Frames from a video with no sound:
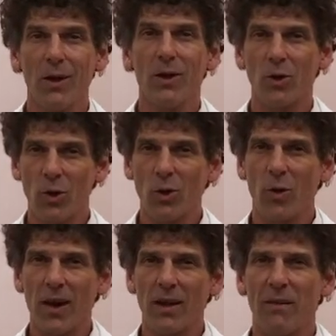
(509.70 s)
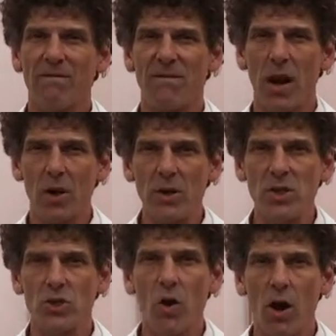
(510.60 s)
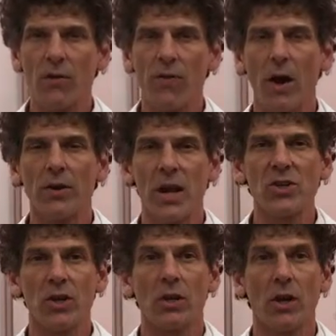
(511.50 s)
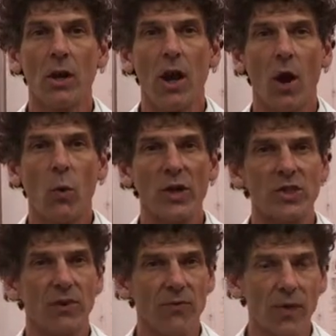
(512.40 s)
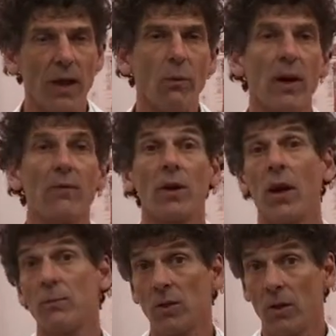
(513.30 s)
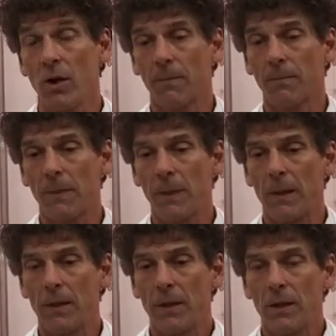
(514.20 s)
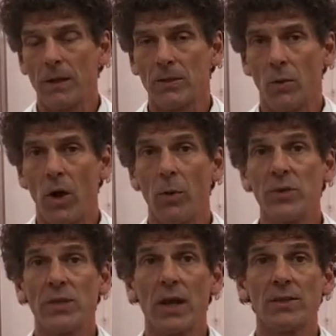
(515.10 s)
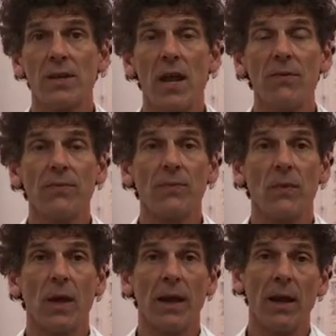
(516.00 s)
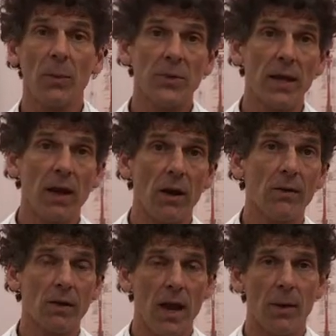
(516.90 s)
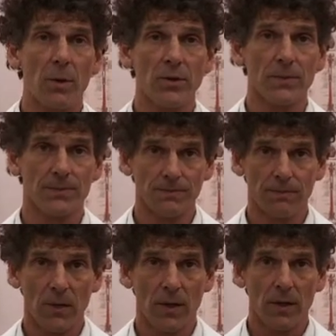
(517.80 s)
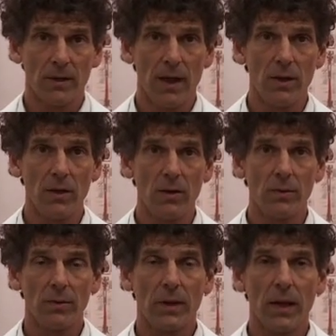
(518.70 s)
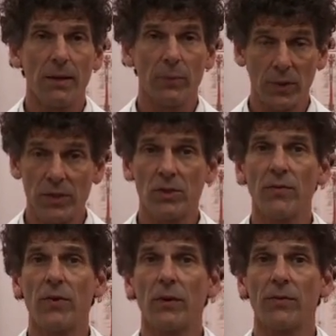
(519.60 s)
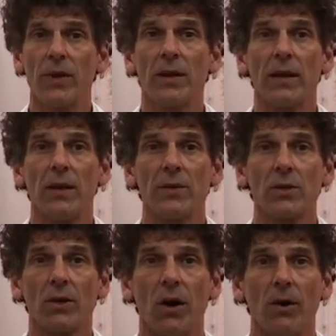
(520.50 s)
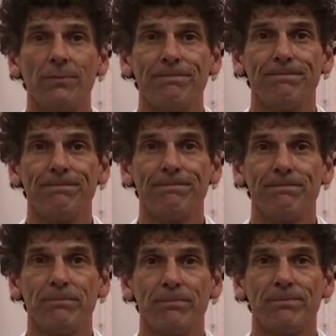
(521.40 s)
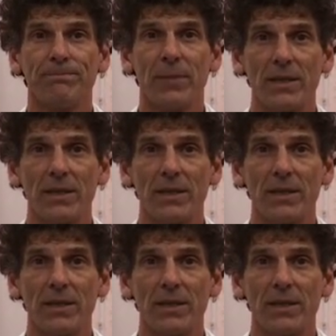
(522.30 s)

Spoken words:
you're creating a very strong foundation on which to fight whatever comes along. So we hope you stay safe and help take care of your neighbors. Thank you, and please do feel free to give us a call. Best